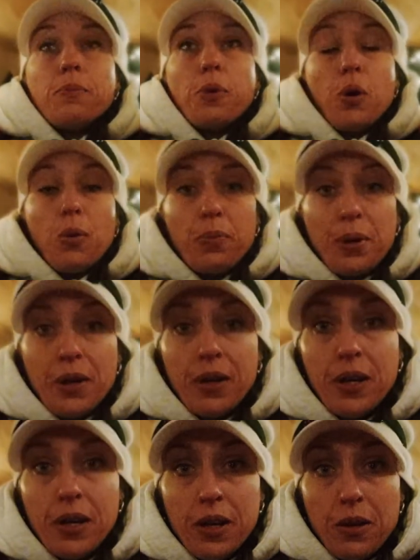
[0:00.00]

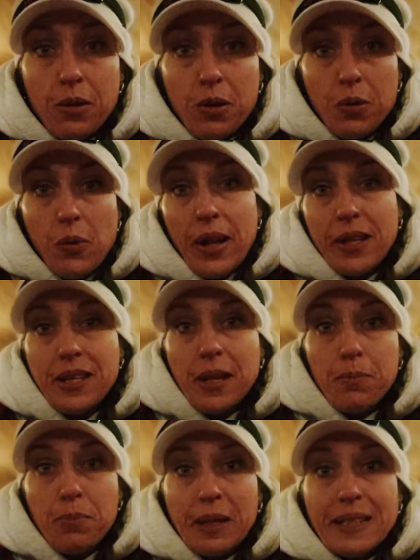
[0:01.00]
proper a wild
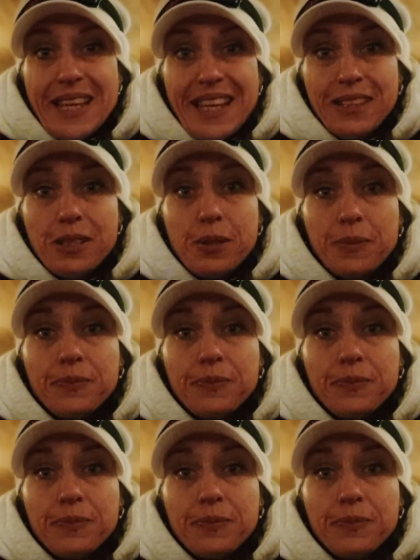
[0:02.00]
camping tent